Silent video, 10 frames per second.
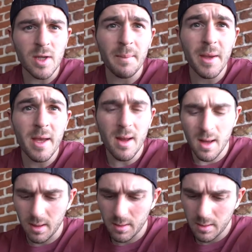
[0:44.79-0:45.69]
So I'm
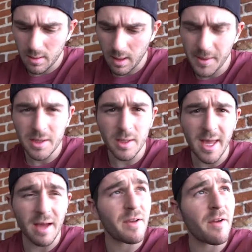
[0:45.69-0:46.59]
at the
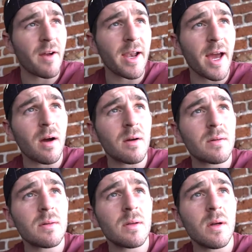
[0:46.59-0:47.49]
cafe right now,
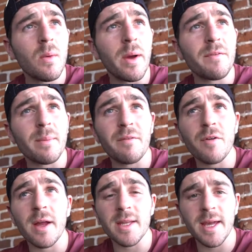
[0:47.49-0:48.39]
waiting for my
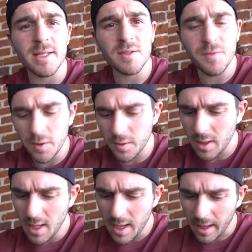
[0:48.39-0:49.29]
friend to get his food.
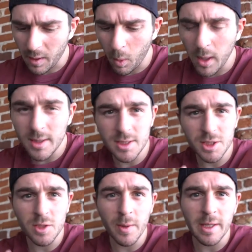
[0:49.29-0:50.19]
And I wanted to
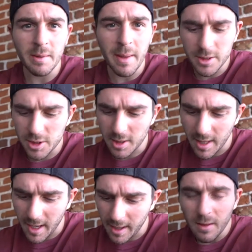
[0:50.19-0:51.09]
just quickly mention
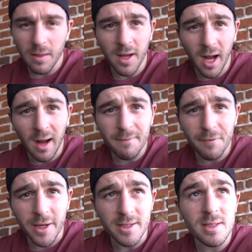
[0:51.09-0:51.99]
that the
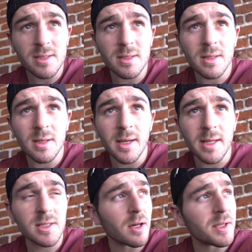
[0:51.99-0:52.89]
conference,
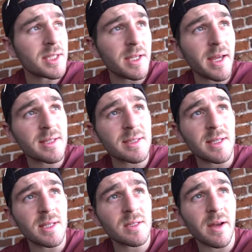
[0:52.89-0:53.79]
it's called the Celiac
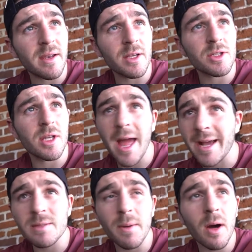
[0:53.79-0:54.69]
Disease Foundation
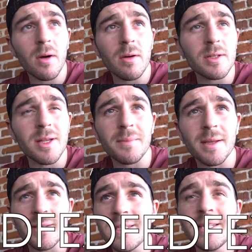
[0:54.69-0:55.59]
Expo or
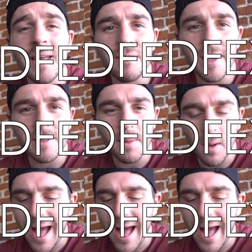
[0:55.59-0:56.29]
something. CDF Expo.